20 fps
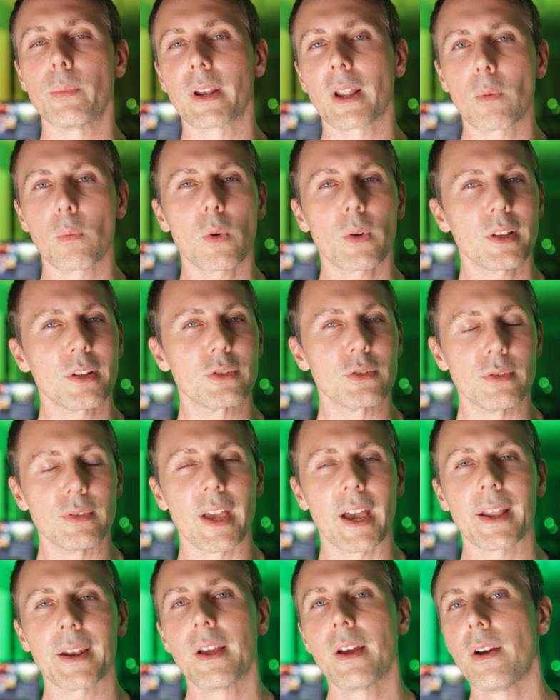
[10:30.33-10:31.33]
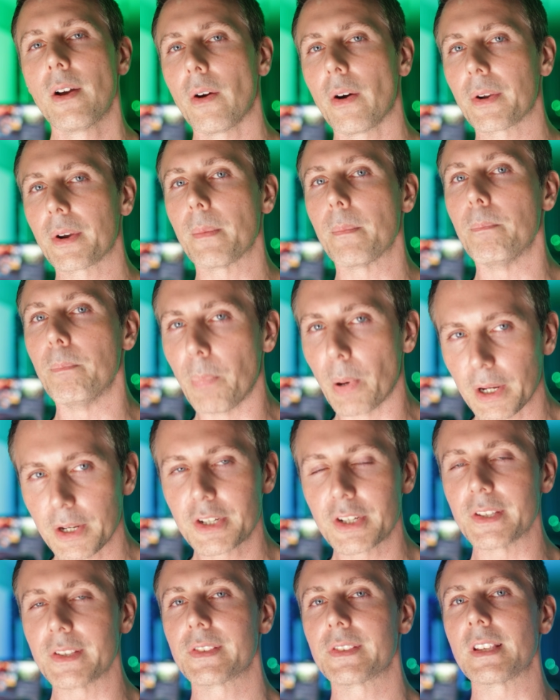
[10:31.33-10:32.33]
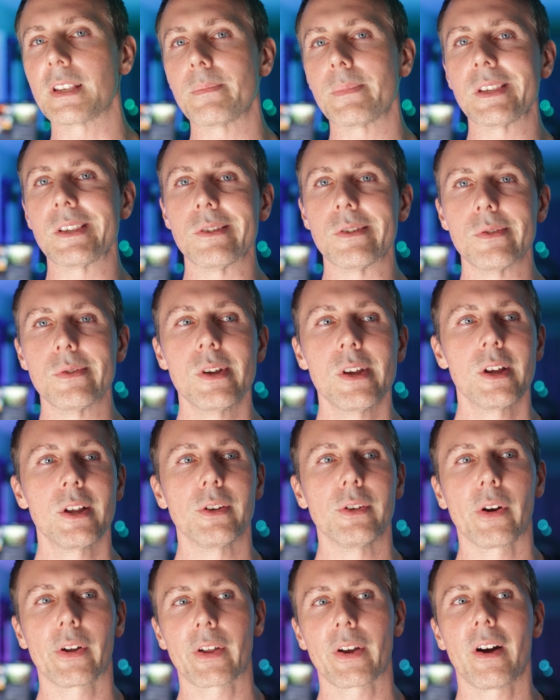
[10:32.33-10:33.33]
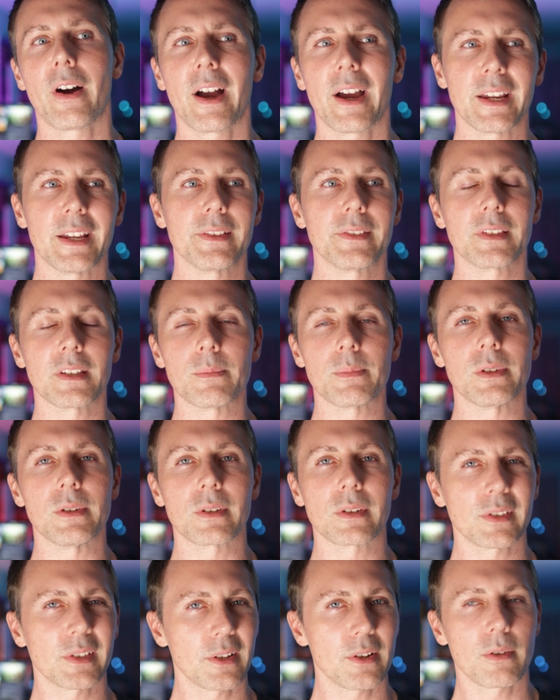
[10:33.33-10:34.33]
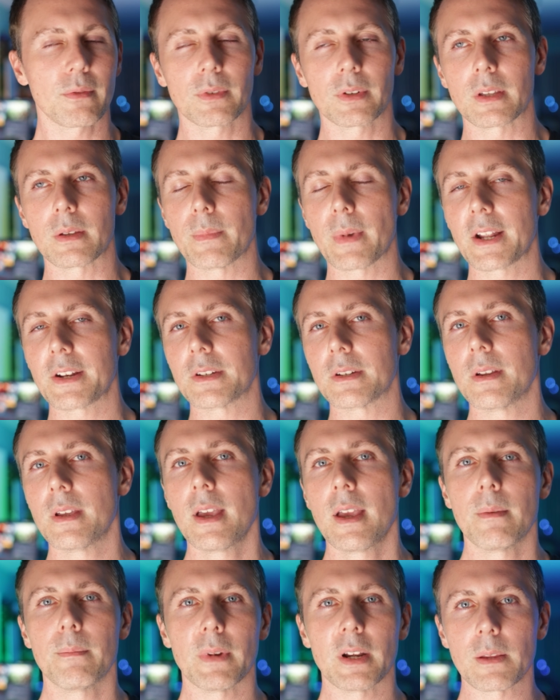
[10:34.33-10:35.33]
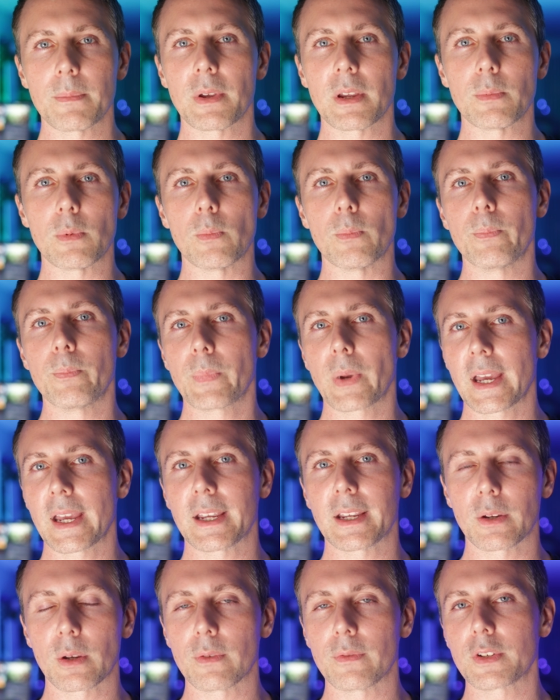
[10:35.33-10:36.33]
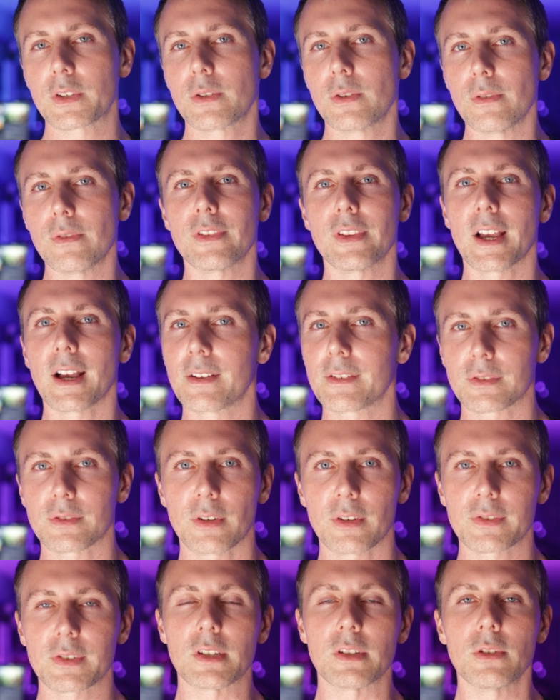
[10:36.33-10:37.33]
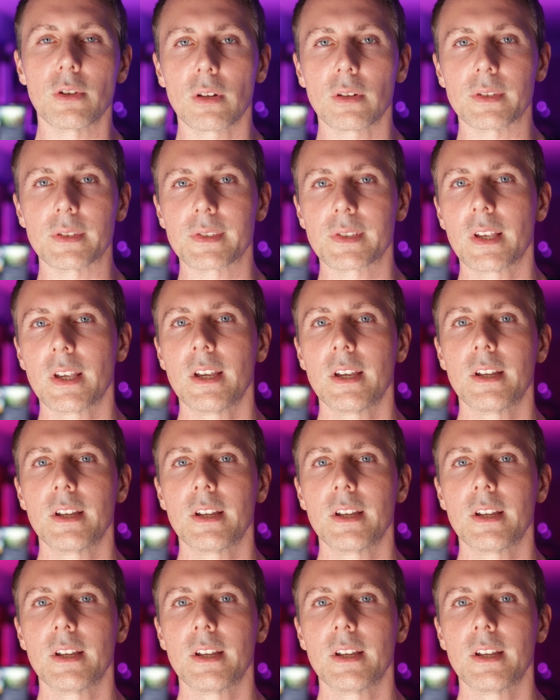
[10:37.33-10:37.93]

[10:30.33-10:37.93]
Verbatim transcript: But I wanna do that on a budget C P U, not a high-end C P U, because I don't really imagine many people paying over two thousand Aussie dollars